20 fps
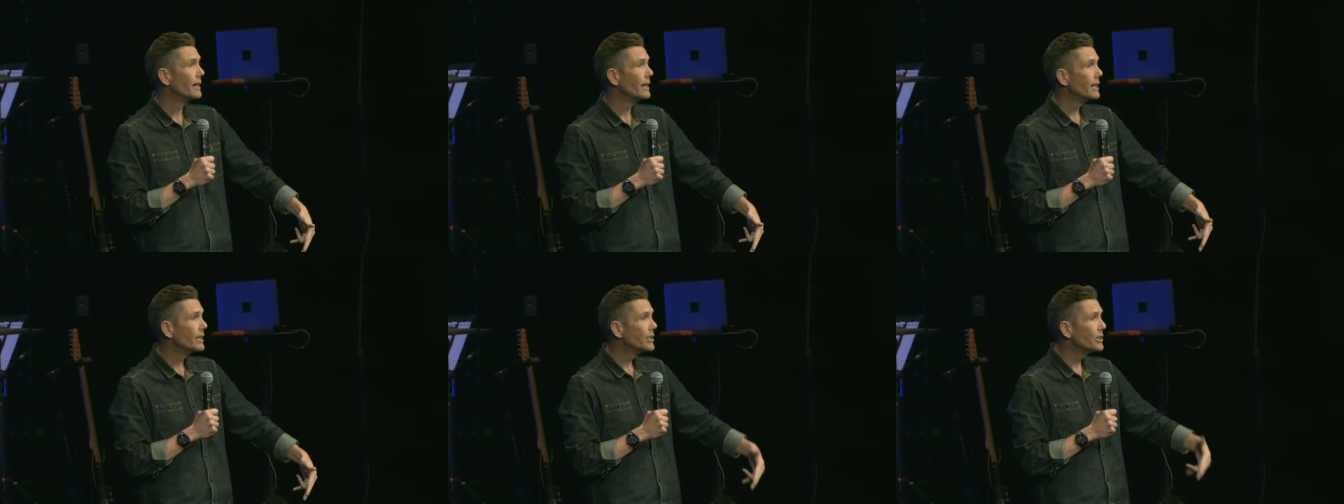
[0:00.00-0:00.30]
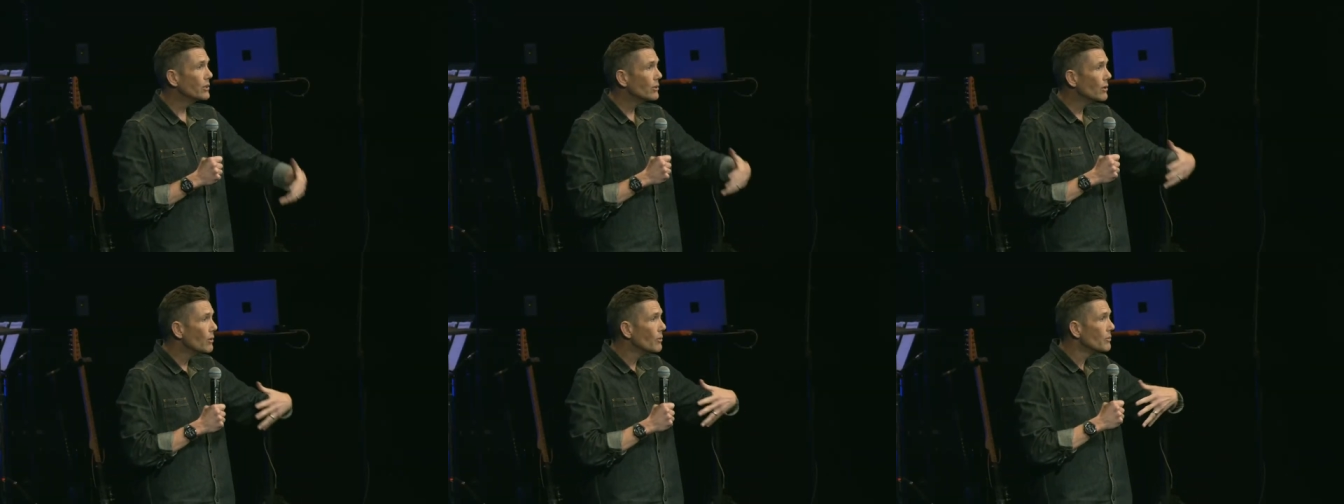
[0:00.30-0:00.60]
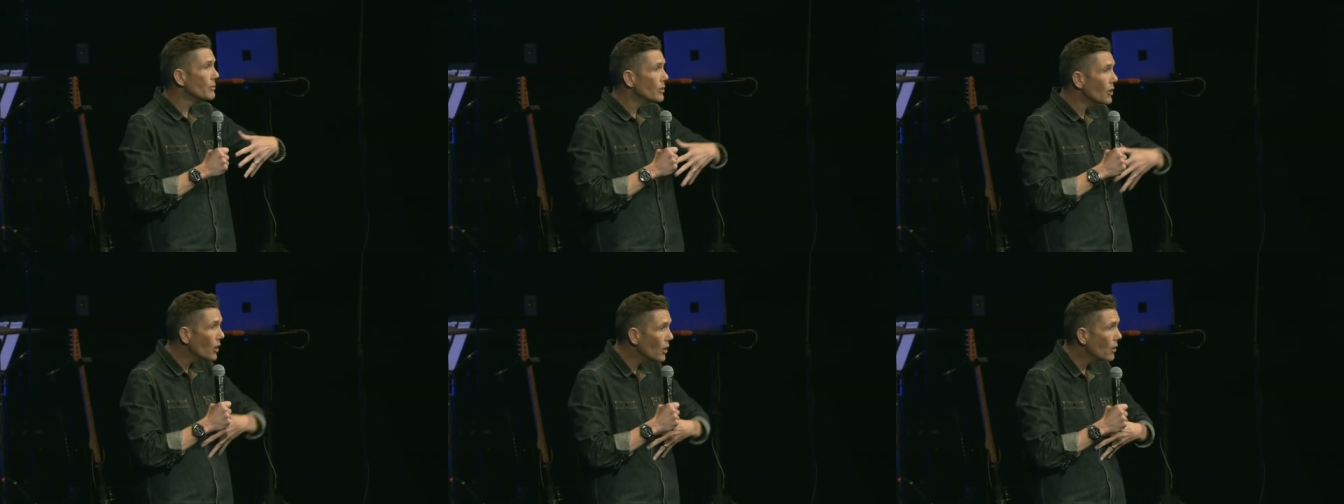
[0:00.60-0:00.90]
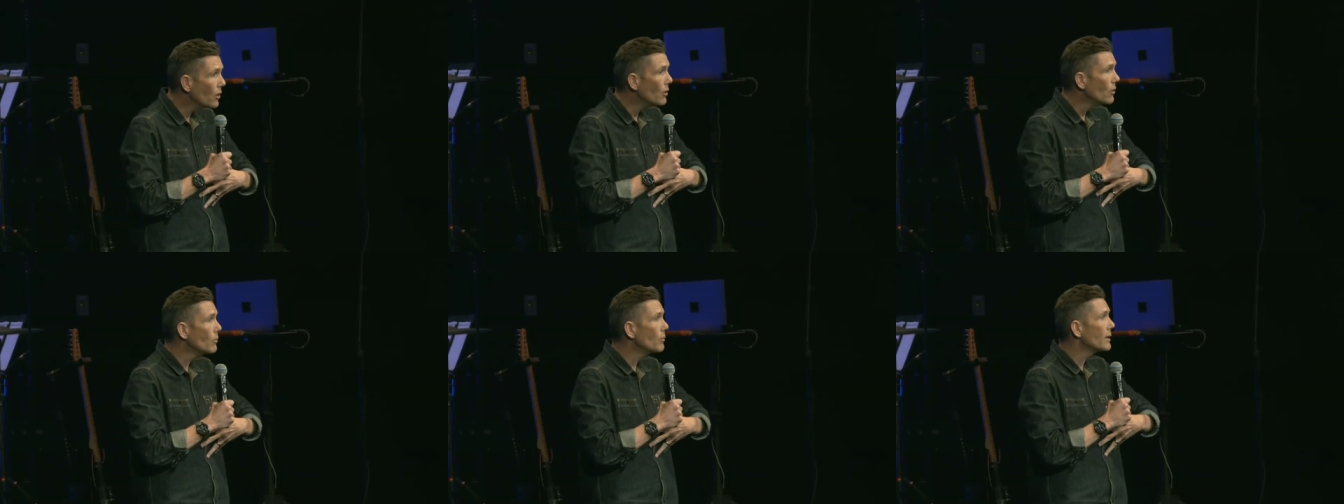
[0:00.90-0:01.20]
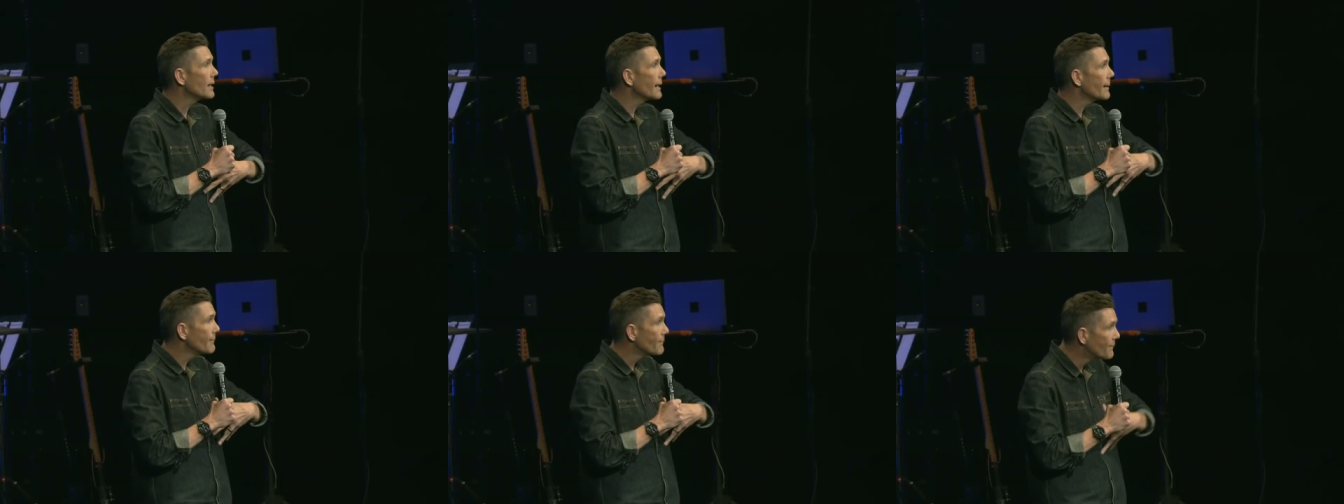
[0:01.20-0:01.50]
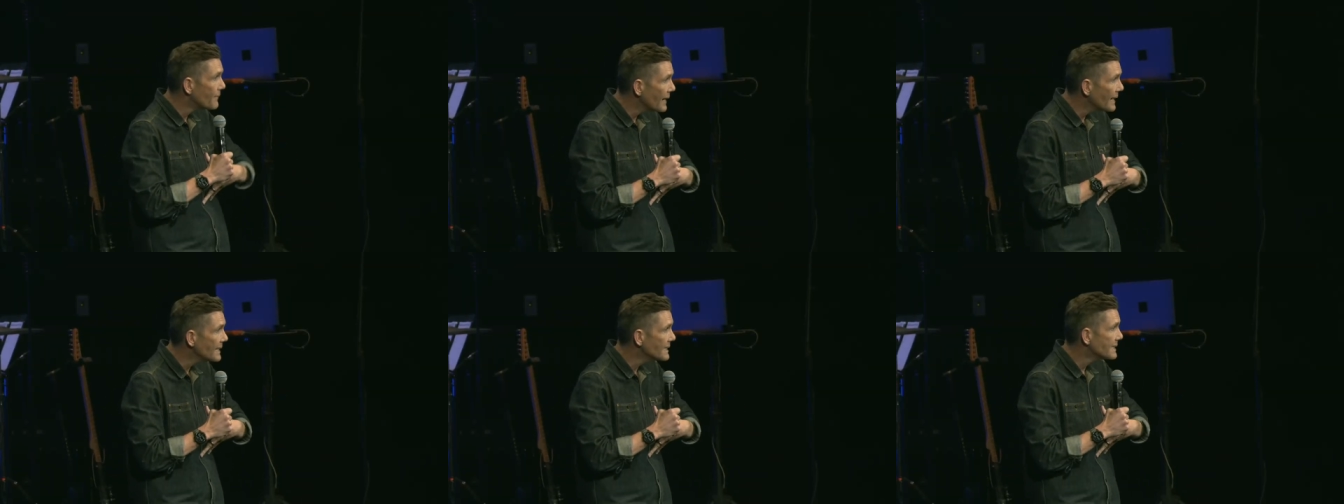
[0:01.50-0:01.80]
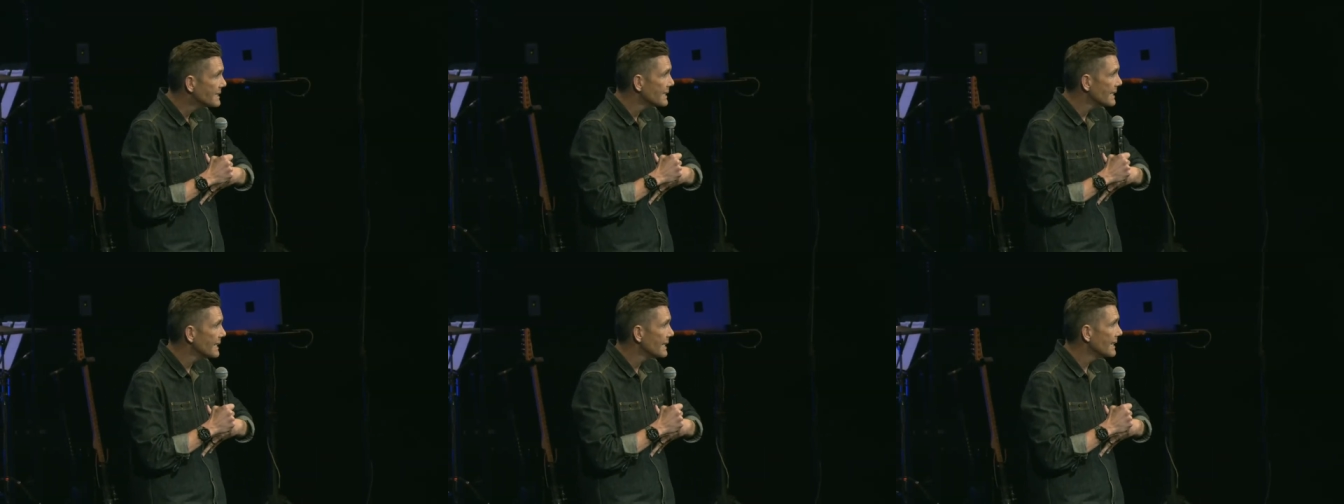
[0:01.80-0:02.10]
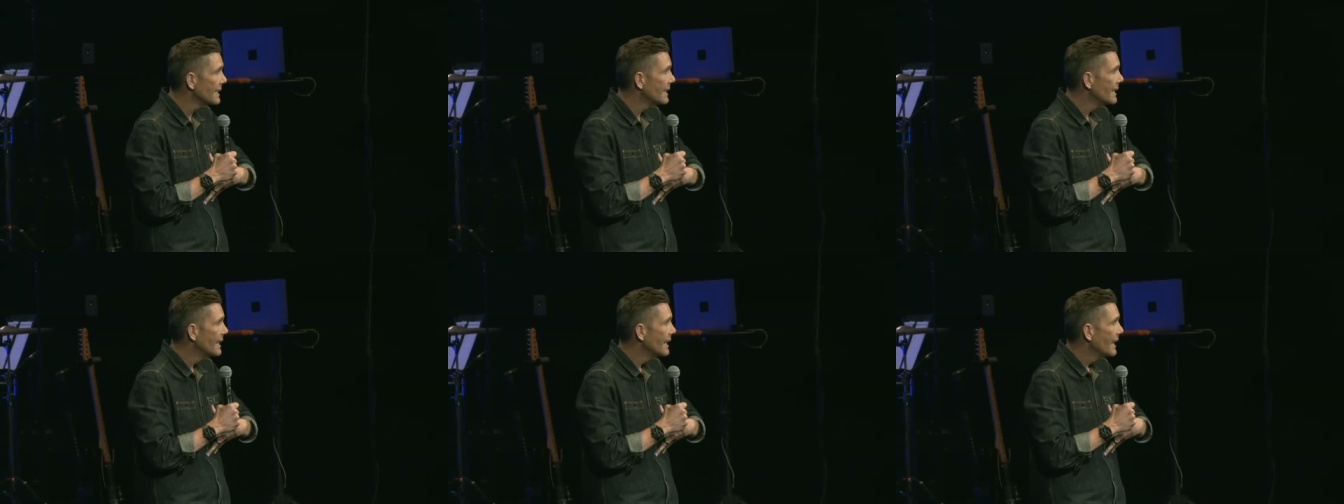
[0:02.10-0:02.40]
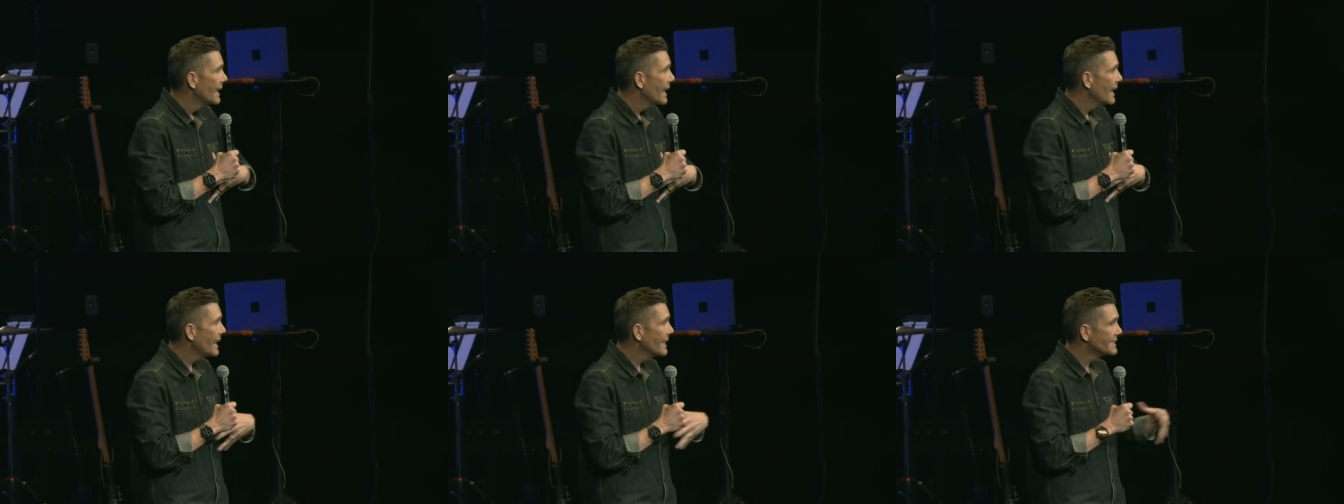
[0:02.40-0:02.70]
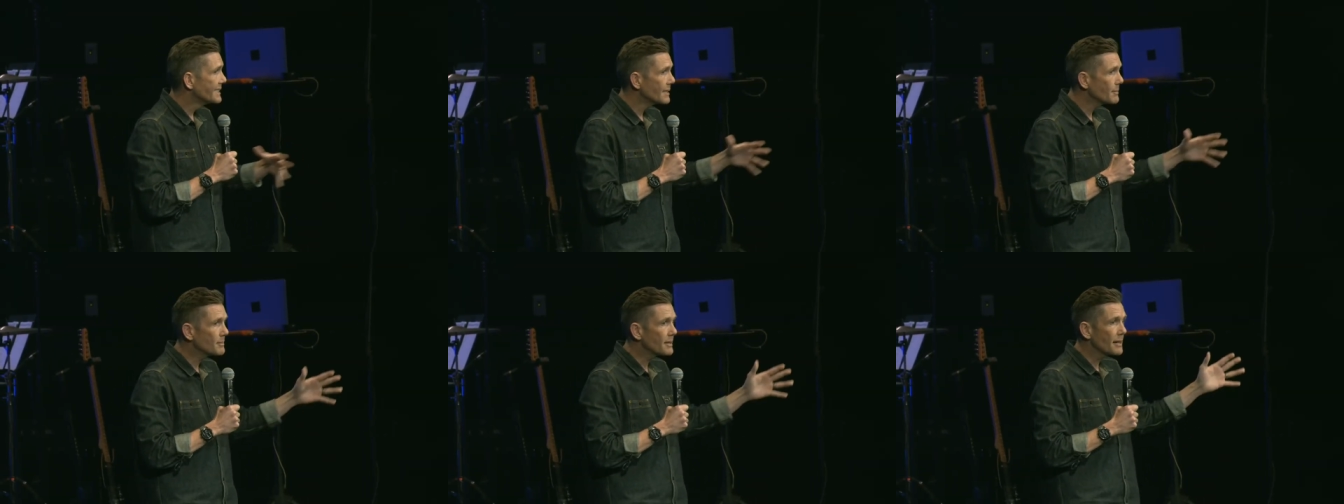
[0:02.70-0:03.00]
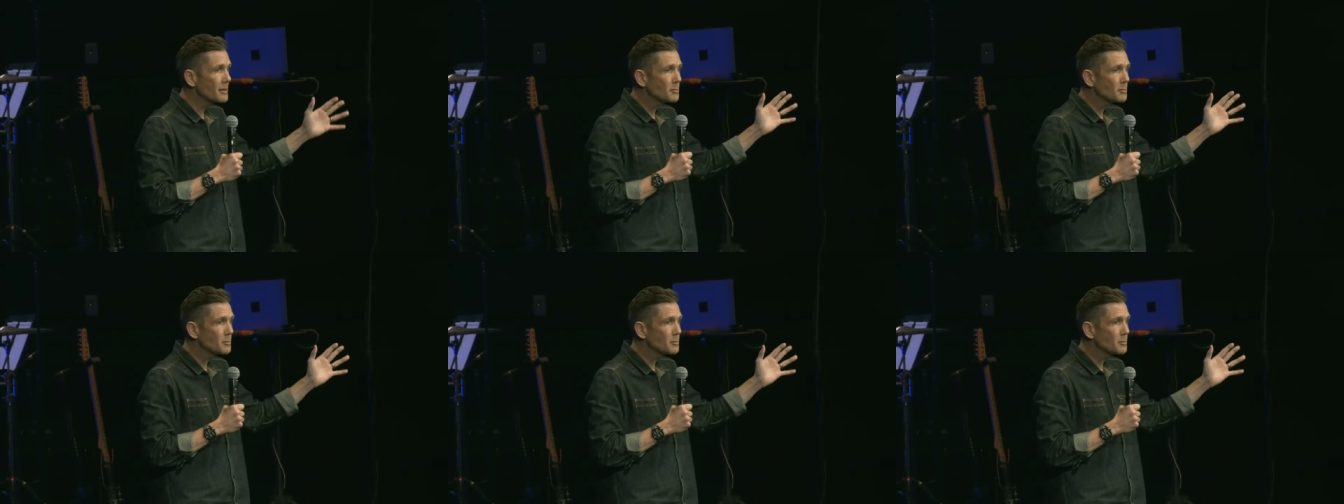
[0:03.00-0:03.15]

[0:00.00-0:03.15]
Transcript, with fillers: You don't know what I'm facing. And sometimes